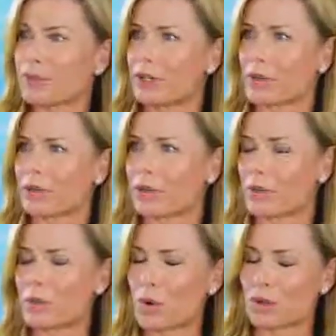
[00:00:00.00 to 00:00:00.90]
that
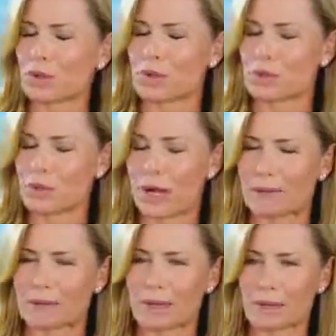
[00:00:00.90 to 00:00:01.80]
we weren't going
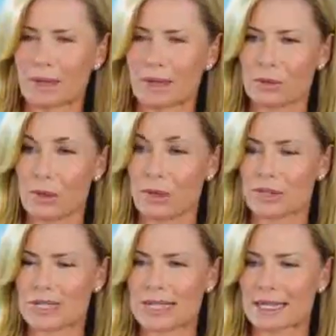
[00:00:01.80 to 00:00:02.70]

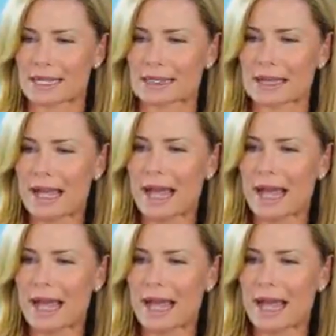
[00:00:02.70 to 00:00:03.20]
to see it.